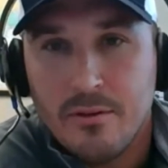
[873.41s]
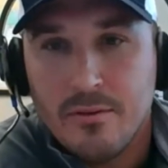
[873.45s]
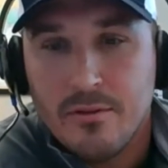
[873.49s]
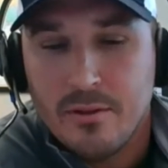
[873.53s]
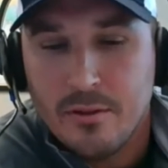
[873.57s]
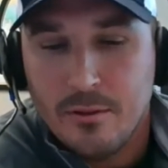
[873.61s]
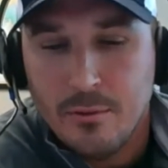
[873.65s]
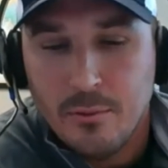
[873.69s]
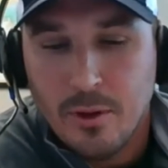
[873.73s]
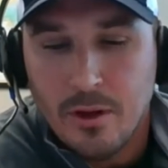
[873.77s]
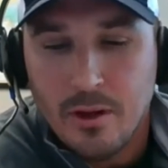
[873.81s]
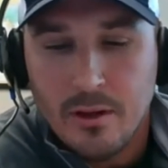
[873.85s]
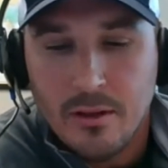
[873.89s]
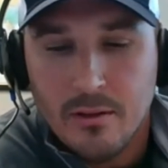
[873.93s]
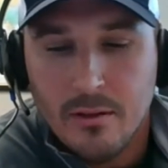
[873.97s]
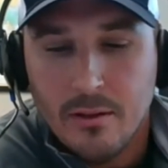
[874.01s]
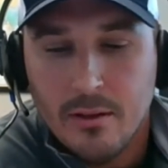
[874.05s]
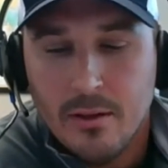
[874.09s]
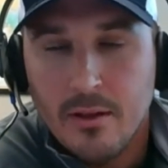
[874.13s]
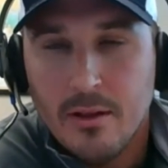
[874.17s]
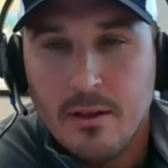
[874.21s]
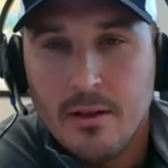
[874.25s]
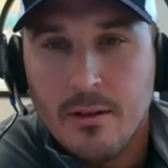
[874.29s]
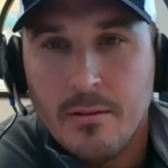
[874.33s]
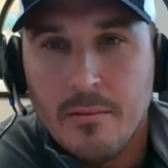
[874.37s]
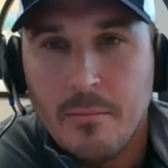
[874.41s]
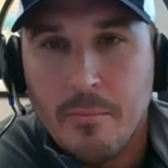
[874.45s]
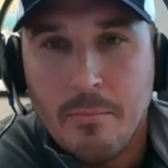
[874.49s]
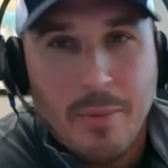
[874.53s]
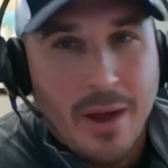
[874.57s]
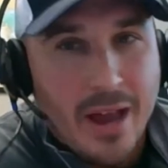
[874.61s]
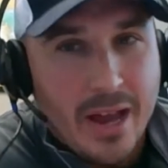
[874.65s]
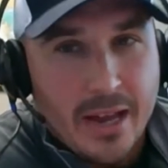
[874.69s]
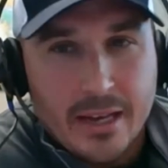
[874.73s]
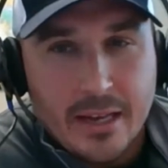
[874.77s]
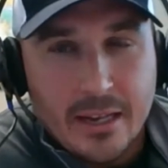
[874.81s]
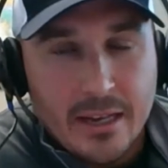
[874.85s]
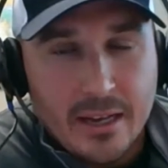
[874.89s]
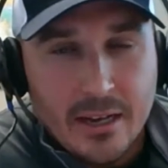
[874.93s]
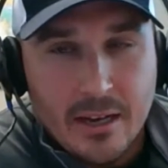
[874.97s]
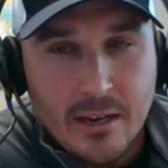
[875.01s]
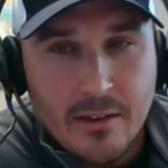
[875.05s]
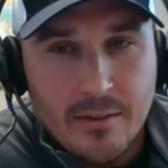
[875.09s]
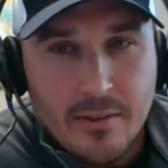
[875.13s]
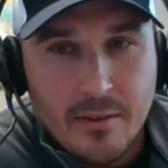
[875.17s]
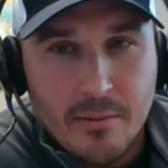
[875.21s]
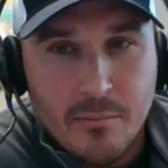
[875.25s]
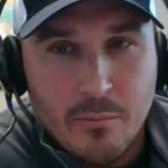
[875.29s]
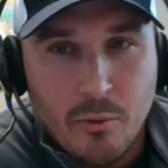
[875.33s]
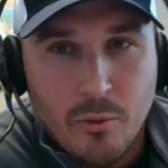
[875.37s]
Is UL backing
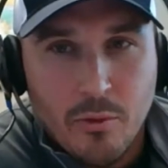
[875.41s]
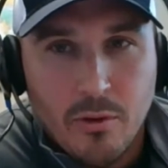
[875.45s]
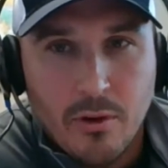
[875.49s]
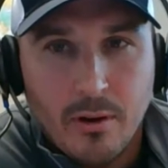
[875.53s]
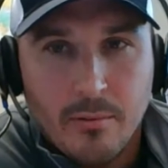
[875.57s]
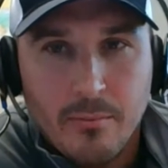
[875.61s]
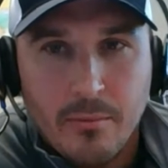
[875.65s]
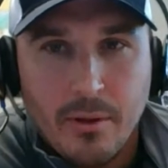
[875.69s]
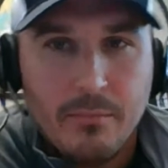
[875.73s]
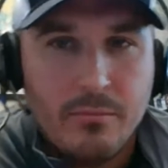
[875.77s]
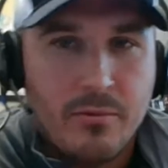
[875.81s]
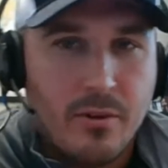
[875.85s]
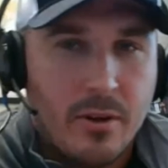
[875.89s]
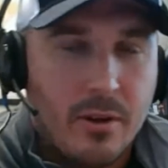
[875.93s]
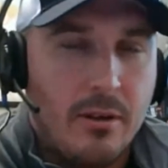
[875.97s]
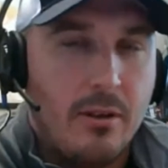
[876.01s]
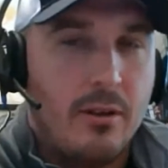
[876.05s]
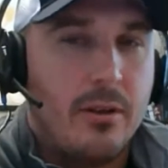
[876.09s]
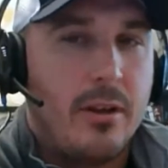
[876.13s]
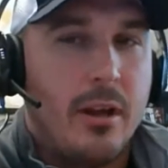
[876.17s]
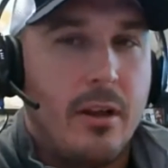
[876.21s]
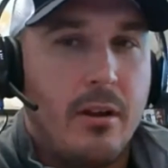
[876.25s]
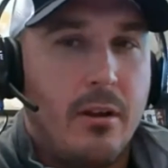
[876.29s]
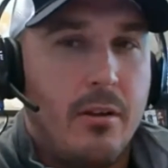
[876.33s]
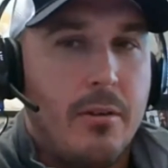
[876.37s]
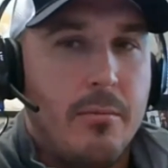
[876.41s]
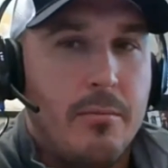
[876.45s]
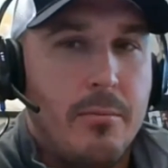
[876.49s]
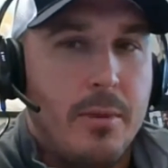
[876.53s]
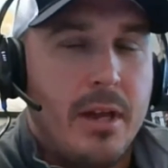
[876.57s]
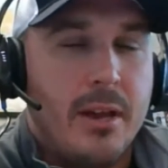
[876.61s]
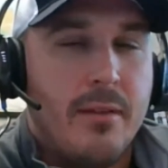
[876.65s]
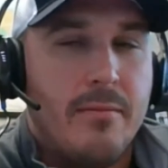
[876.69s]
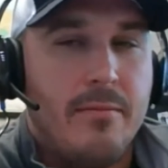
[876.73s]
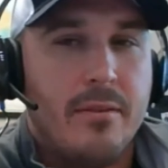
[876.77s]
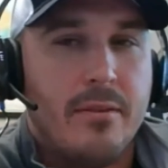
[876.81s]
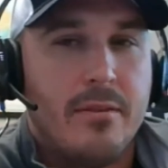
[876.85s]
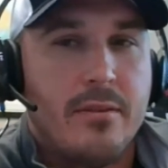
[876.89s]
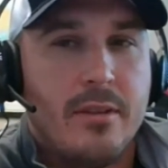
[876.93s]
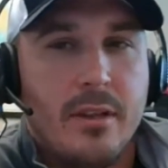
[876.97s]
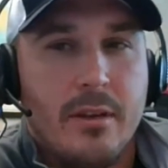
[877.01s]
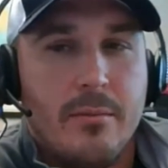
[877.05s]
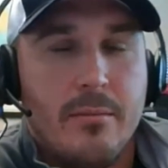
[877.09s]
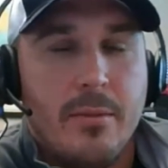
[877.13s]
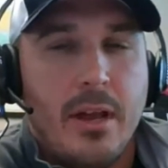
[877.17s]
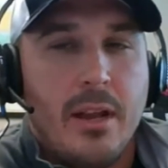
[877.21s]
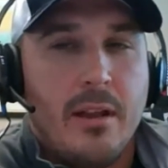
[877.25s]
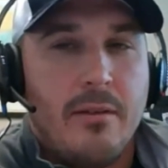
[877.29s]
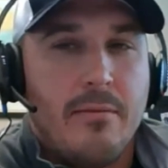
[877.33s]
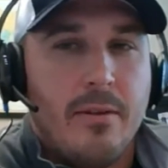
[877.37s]
anything more? I'm trying to look at all the benefits that a
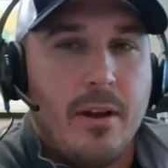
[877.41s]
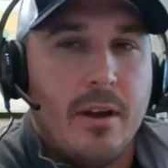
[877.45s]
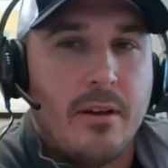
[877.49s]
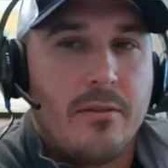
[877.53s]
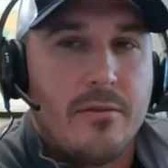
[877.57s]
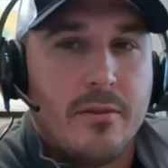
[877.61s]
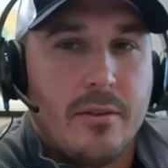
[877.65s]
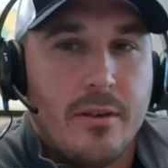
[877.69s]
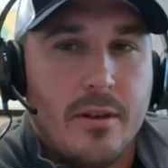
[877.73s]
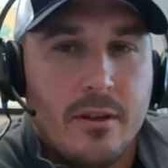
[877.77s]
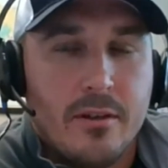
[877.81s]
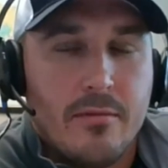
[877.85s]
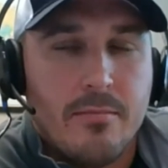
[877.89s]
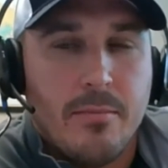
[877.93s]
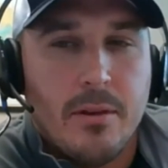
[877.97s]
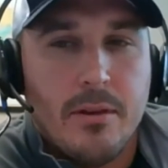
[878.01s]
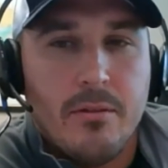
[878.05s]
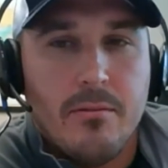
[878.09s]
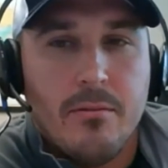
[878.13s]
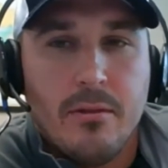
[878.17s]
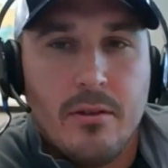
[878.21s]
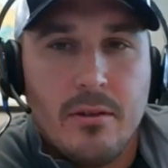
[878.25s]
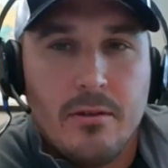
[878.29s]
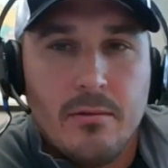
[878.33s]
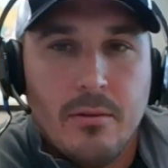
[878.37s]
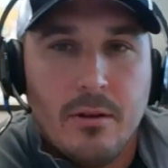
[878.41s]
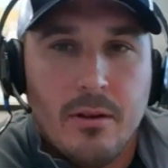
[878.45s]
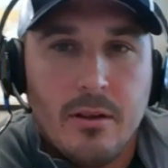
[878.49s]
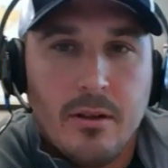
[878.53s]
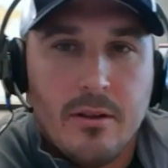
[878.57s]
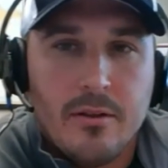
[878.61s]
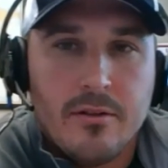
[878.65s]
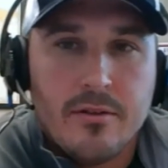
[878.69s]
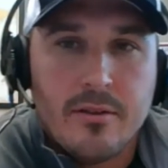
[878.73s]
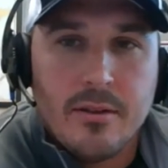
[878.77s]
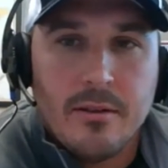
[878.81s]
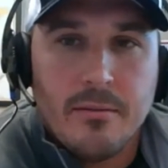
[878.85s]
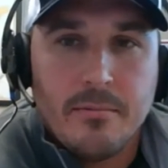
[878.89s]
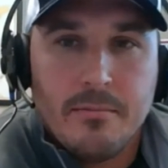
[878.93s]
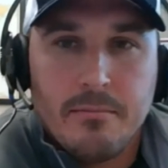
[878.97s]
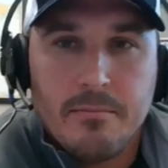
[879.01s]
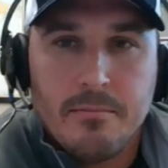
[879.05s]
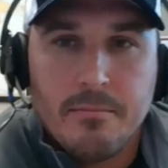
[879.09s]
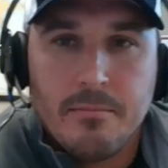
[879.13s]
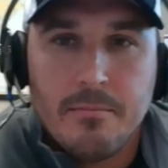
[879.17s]
manufacturer gets by doing a UL listing.